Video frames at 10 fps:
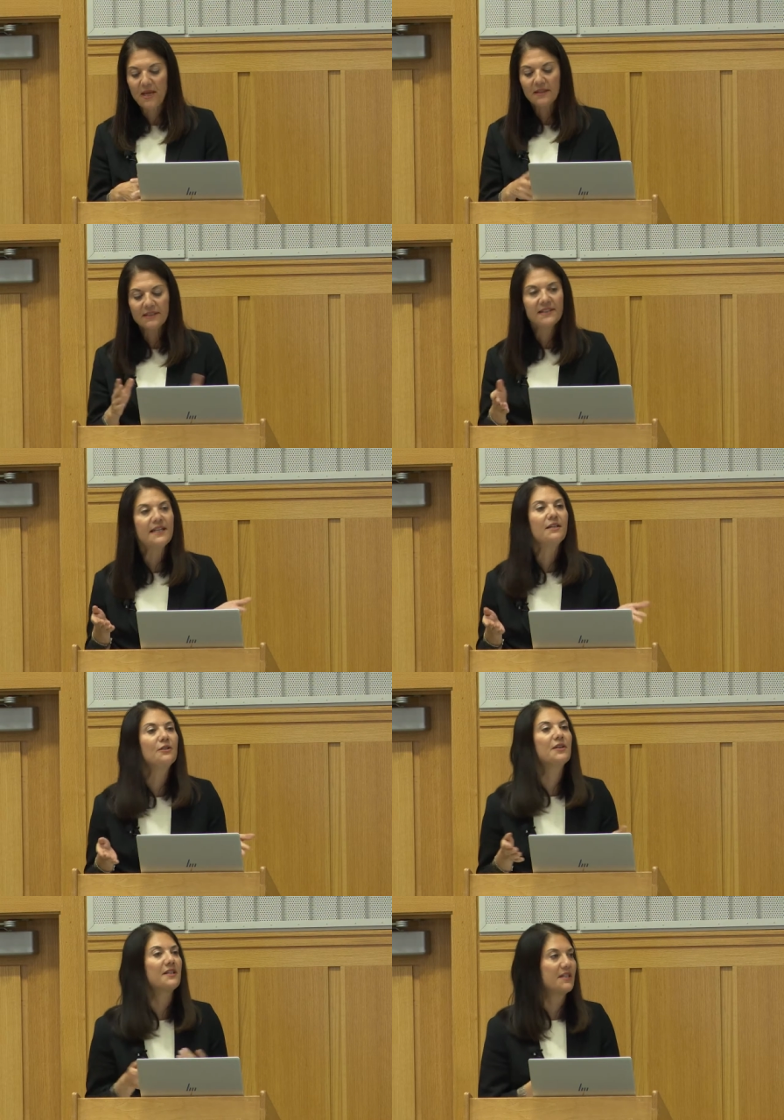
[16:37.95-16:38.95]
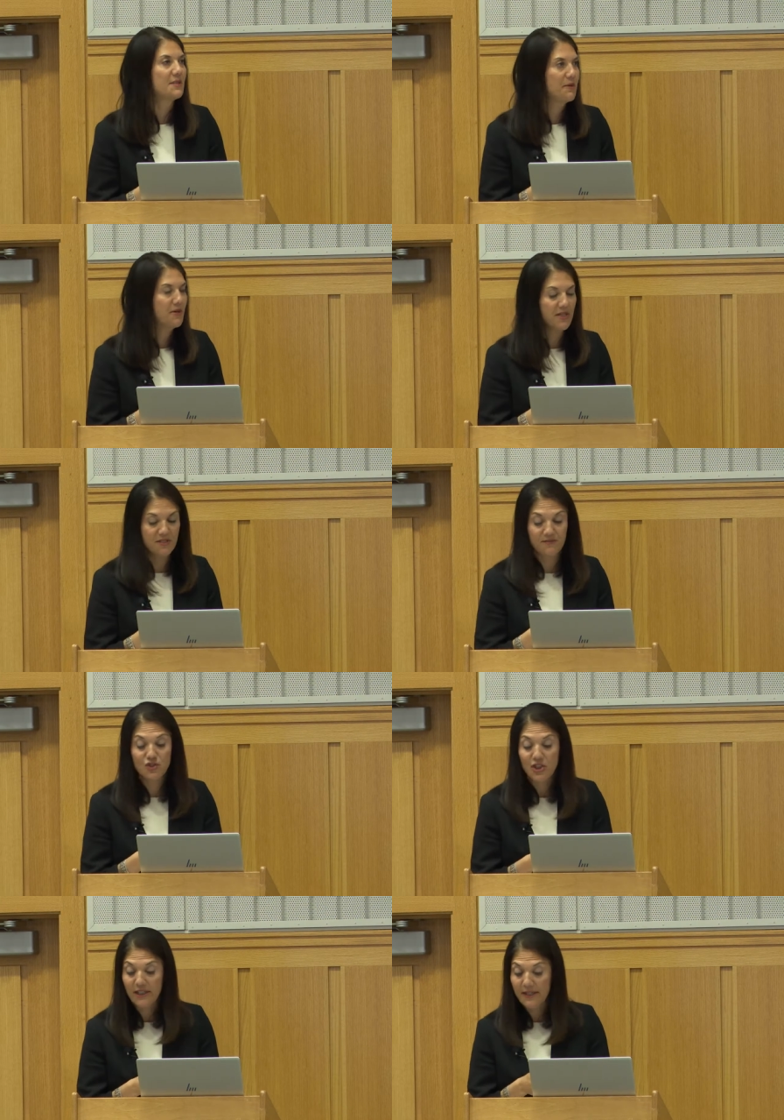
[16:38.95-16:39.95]
Let's take a look at the experience of
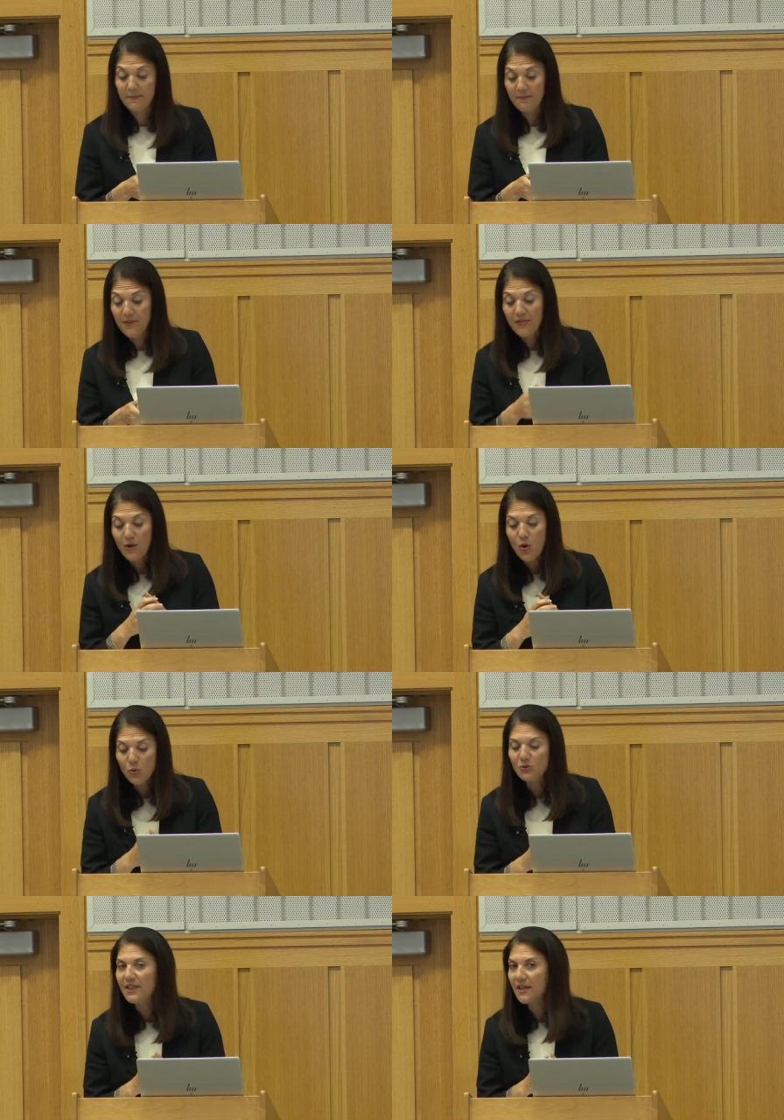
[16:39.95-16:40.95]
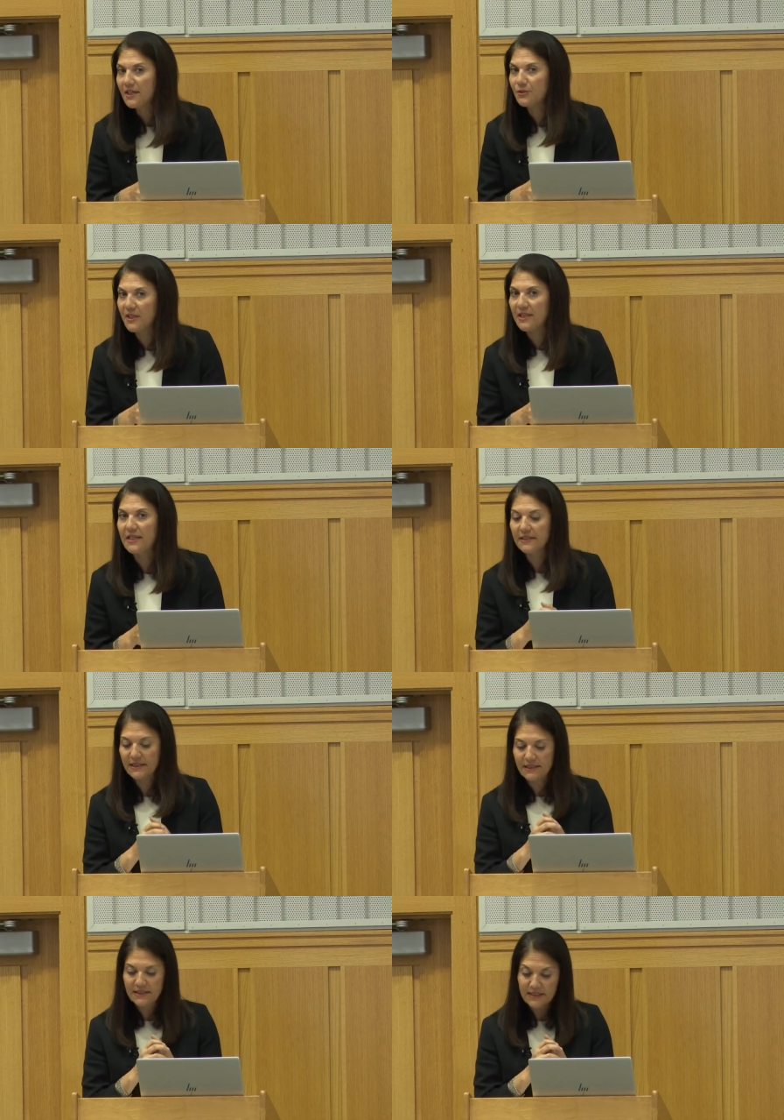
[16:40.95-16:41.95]
Chile, the only country that has
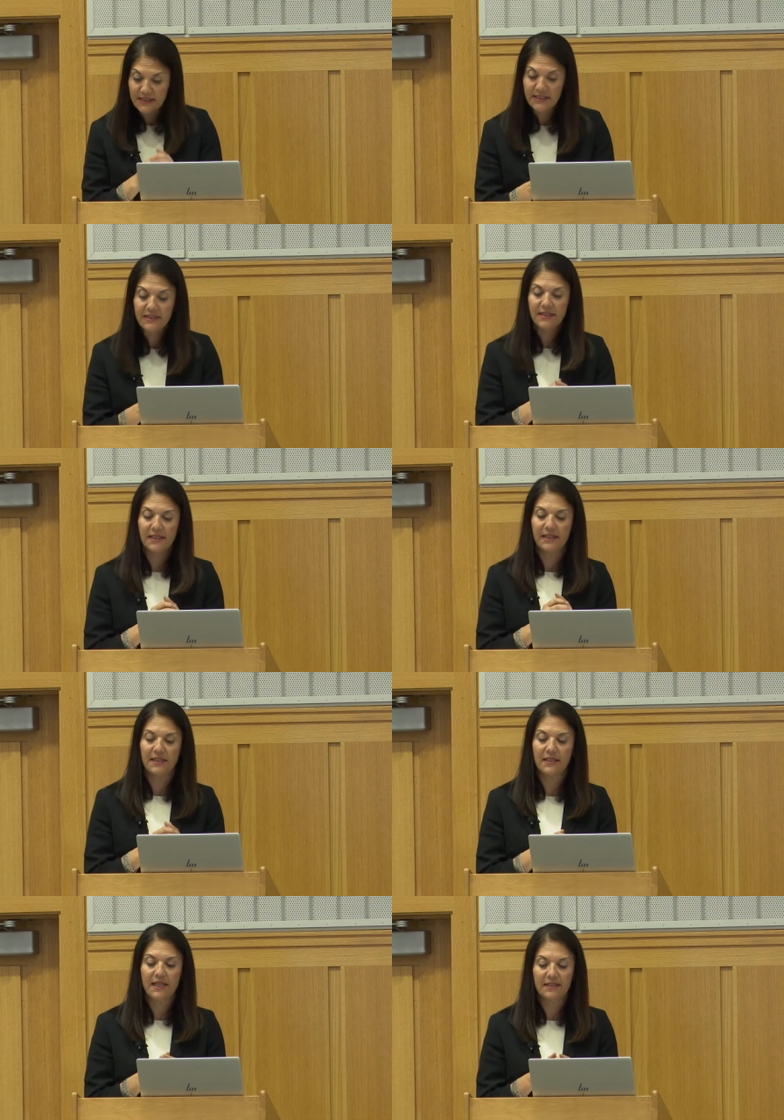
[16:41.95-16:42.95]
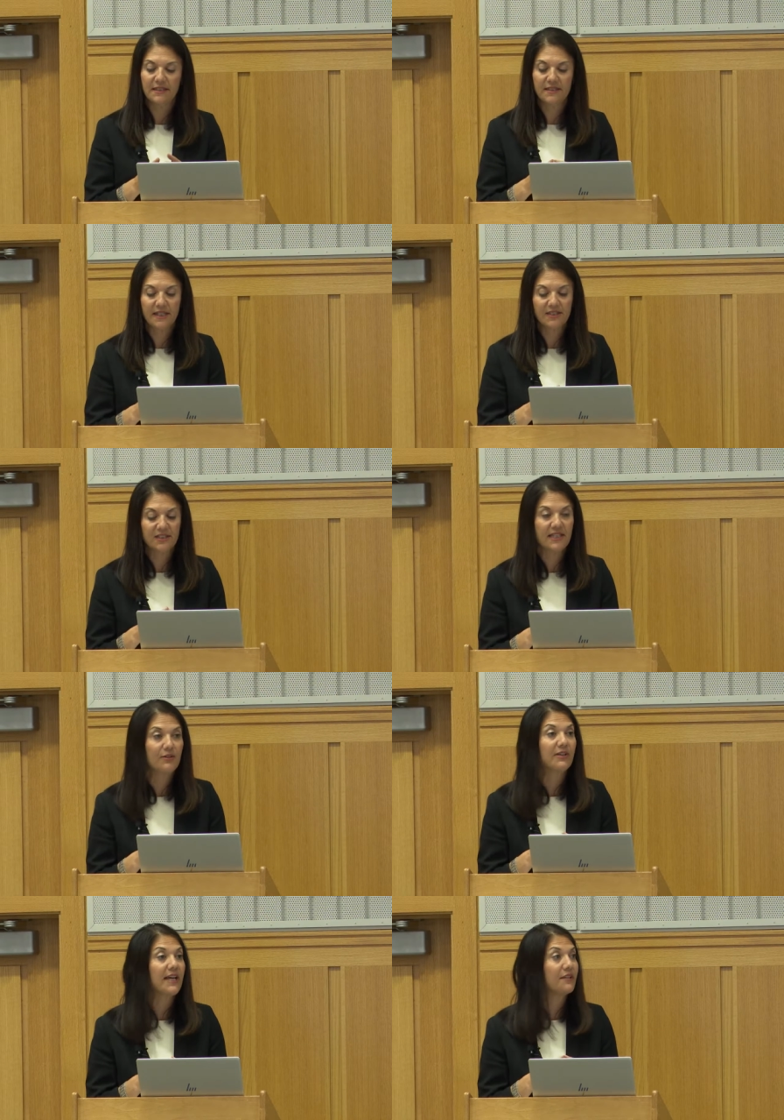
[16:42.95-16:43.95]
consistently collected sex
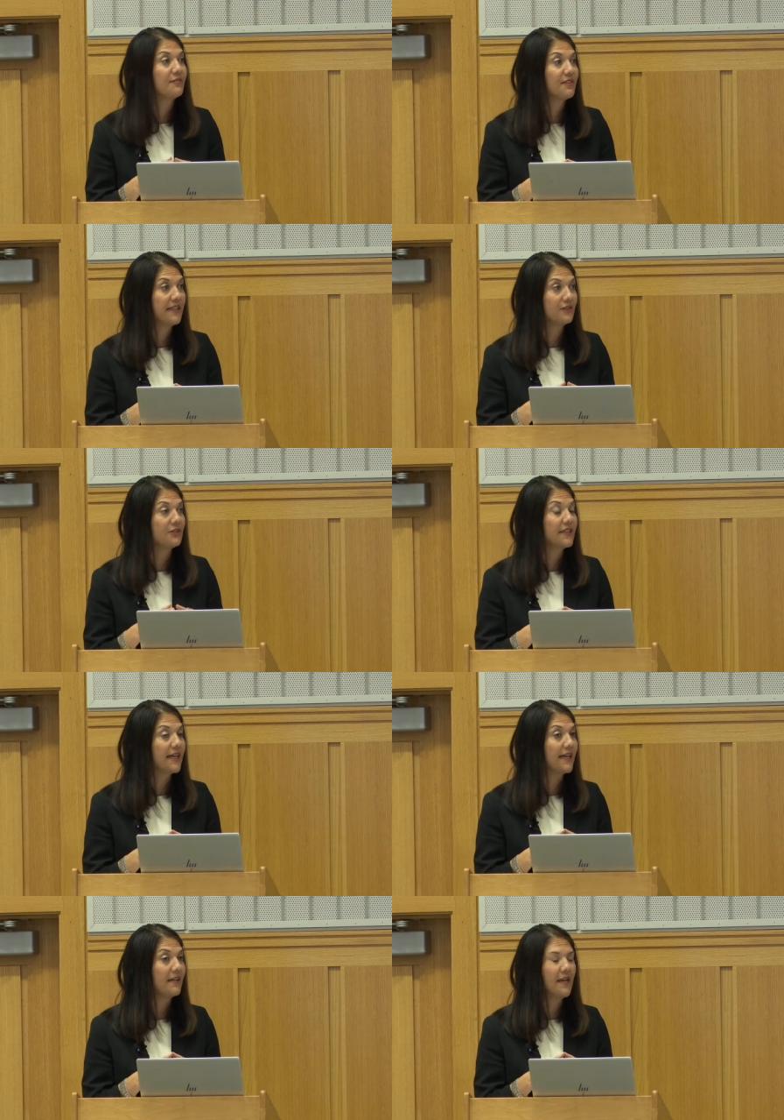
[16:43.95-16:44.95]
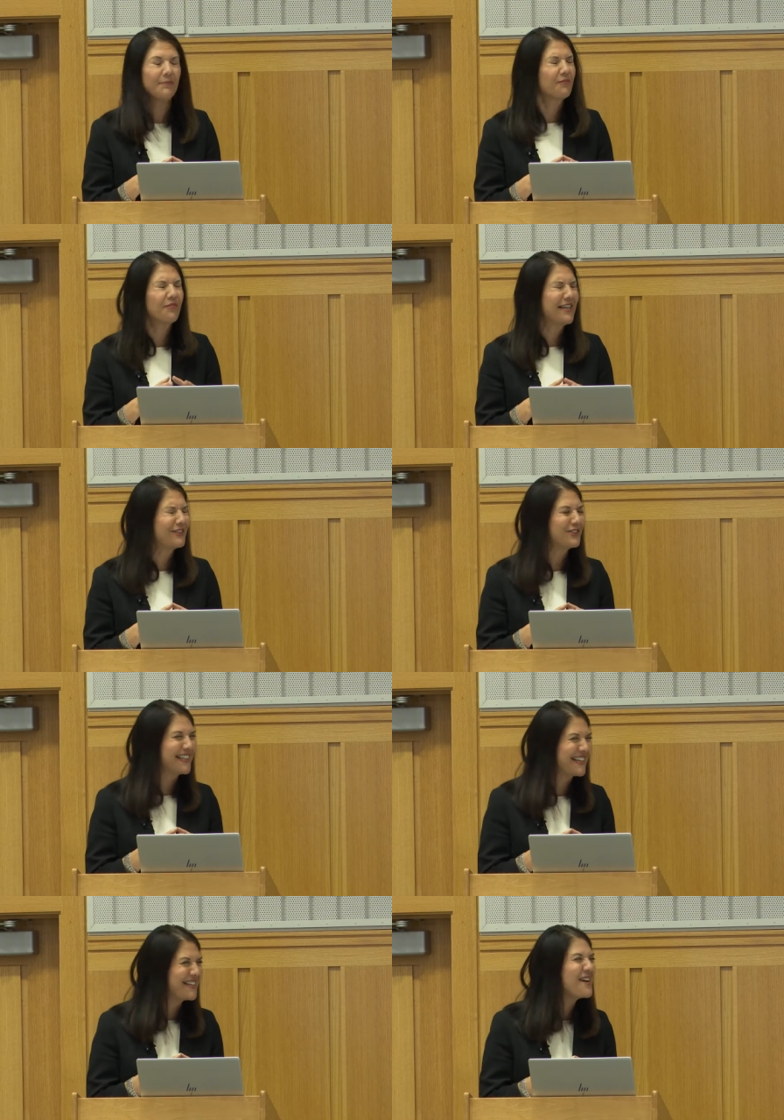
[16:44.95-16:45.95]
disaggregated financial
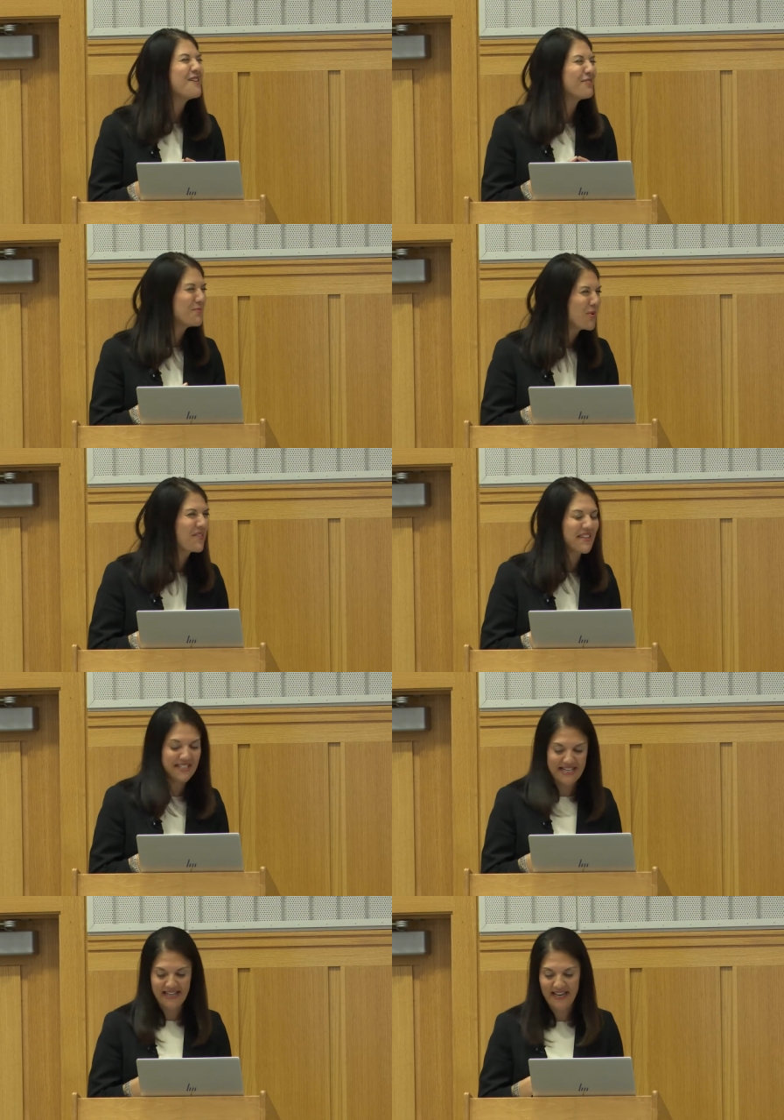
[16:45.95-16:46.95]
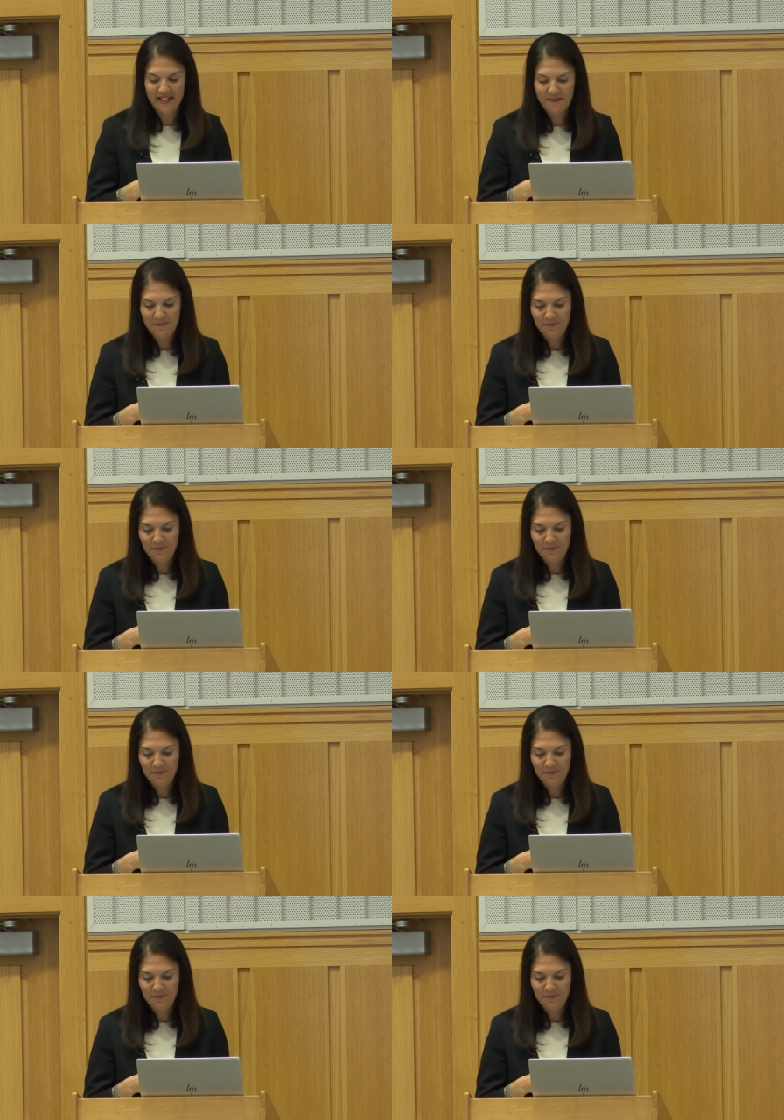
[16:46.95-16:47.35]
data for more than a decade.